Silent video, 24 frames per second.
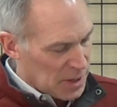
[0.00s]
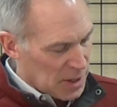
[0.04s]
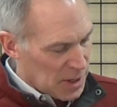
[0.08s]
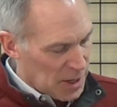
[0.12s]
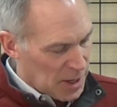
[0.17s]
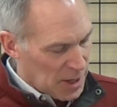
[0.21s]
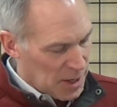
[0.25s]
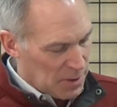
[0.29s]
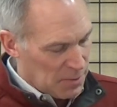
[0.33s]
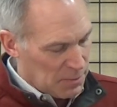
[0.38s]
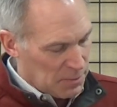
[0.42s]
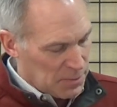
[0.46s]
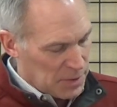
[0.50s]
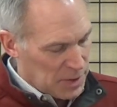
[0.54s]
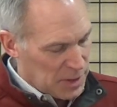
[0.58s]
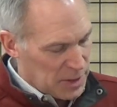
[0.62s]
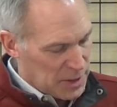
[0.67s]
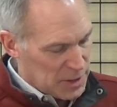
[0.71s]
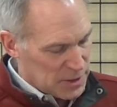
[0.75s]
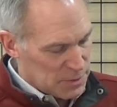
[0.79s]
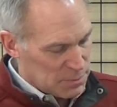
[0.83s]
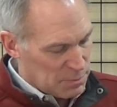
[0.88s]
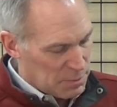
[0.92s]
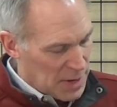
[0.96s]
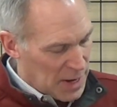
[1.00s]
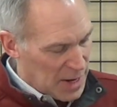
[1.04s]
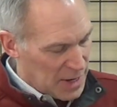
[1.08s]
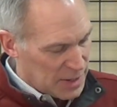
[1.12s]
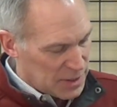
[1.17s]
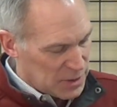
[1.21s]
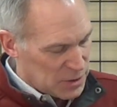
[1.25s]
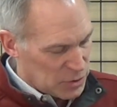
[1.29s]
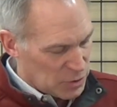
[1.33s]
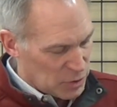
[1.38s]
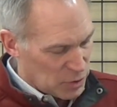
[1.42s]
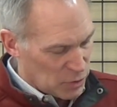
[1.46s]
It is
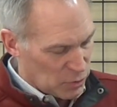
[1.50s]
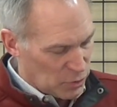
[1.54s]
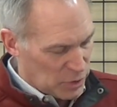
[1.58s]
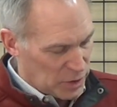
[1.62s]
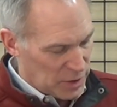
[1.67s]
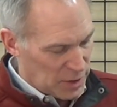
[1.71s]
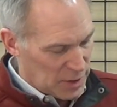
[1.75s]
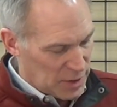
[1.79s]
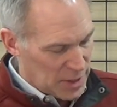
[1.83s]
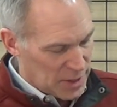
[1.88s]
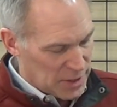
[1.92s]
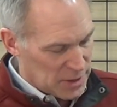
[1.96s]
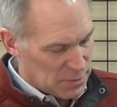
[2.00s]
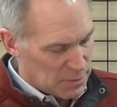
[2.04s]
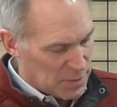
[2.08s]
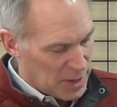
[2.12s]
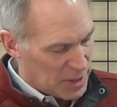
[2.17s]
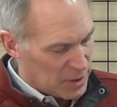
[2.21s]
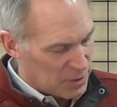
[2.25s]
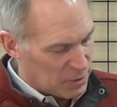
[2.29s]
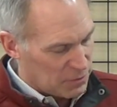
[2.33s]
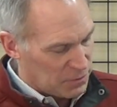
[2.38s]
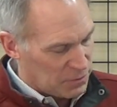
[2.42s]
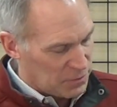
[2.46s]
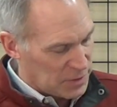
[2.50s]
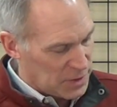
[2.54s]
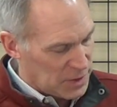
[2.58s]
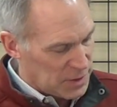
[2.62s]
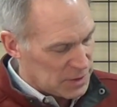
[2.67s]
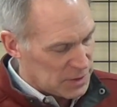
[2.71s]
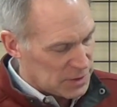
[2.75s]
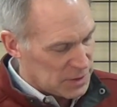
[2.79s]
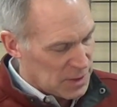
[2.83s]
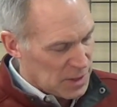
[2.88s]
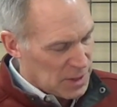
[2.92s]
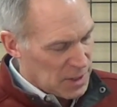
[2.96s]
bonded to a really nice
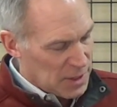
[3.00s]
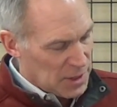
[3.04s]
microfleece.